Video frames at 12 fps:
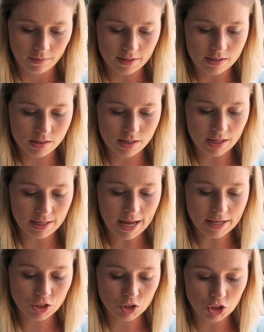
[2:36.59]
This is the
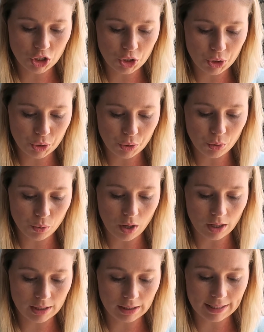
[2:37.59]
Yes to
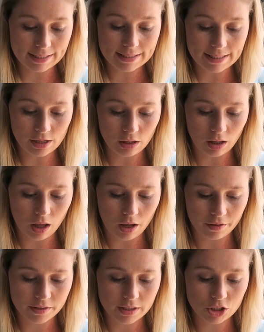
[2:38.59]
Cleansing
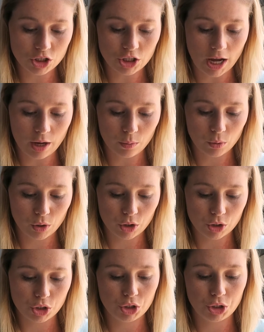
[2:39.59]
Cloths
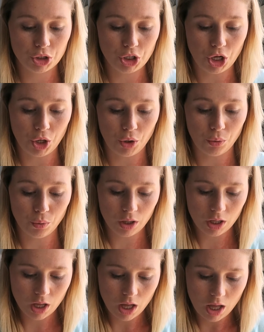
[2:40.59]
Shower to Go.
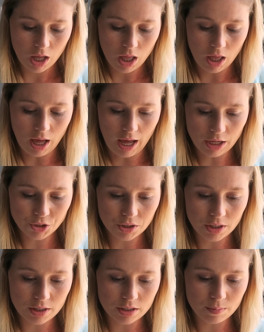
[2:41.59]

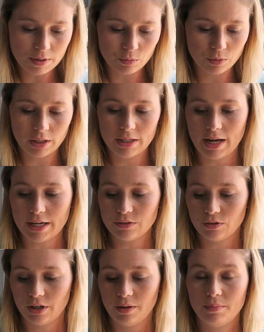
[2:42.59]
Actually, this will be really nice
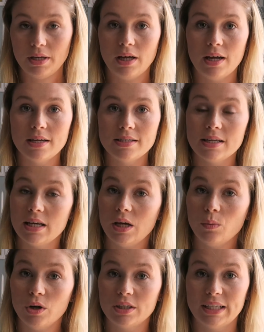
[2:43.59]
for him because
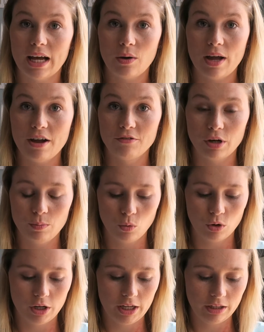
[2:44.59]
he works out every
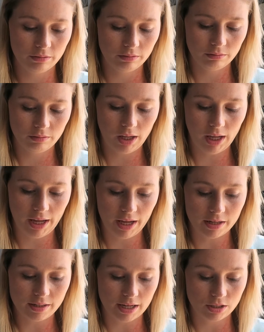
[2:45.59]
morning
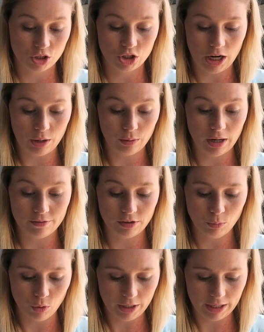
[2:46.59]
and has to shower every
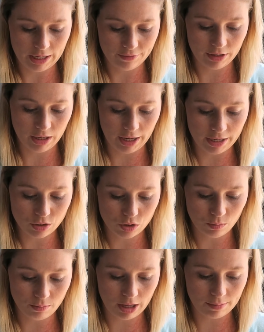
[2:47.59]
morning and every night.
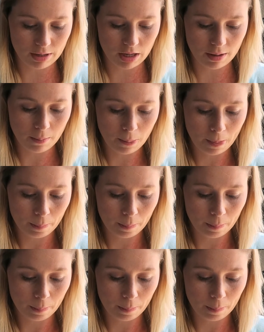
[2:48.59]
So maybe